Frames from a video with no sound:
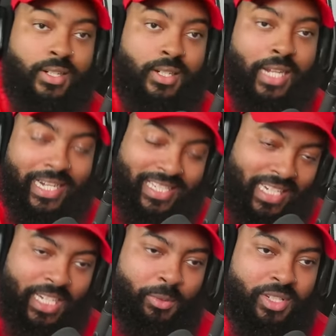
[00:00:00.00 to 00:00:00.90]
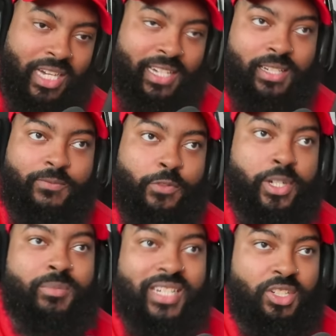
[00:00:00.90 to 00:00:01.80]
I get it, it was, like, for
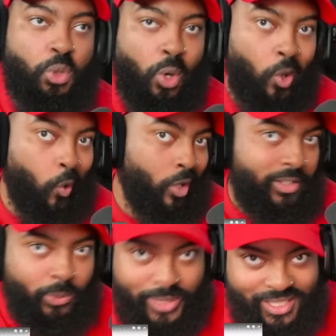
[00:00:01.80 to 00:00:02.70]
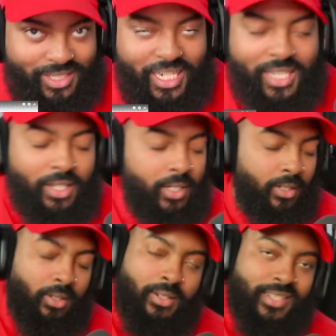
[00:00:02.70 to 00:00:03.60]
him to do a hard reset,
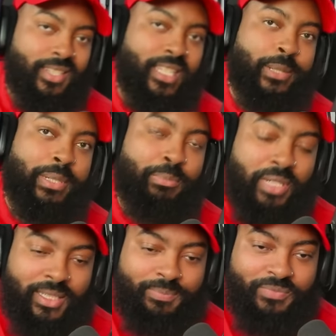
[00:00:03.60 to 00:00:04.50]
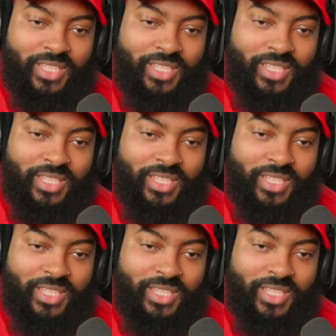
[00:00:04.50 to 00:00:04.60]
Austin Theory, but...